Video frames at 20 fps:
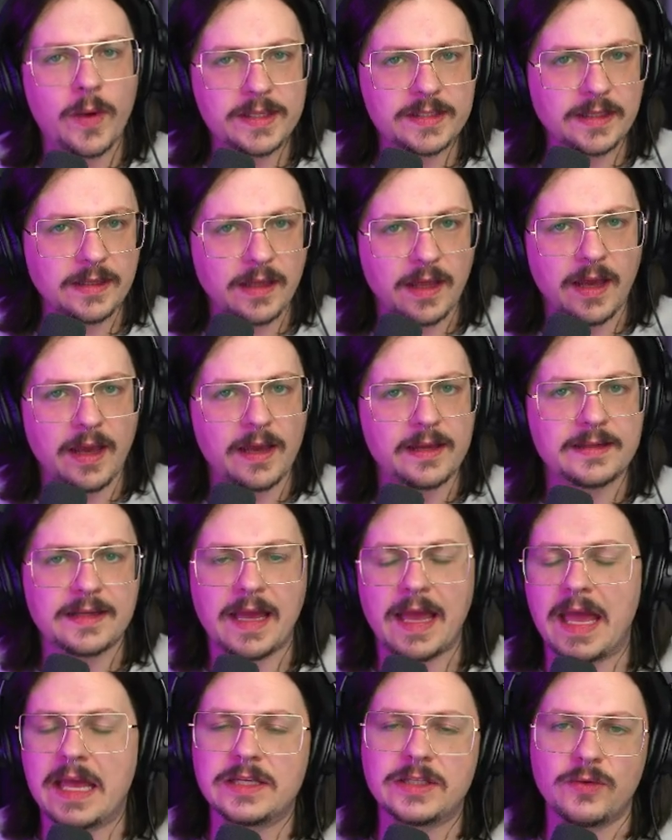aligned
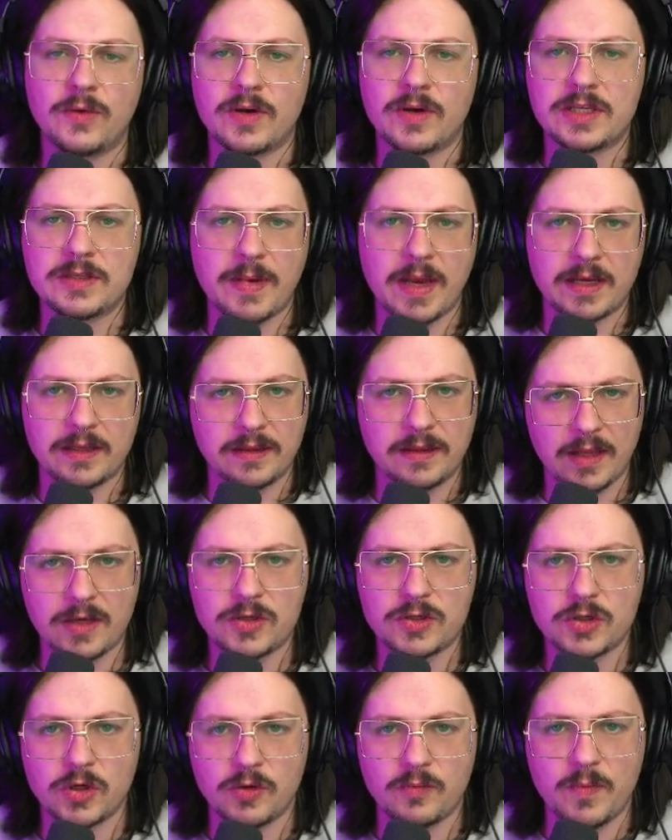as you expect they
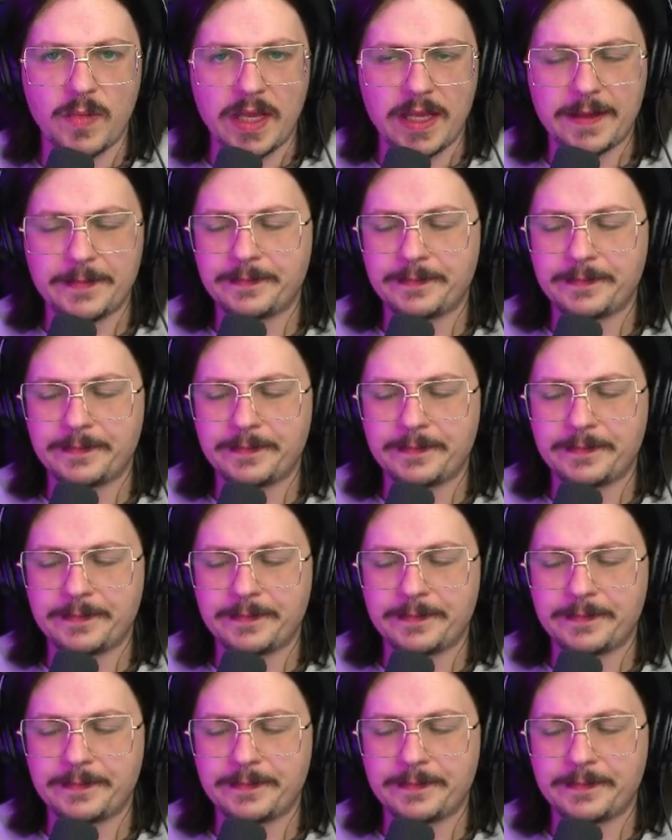should be.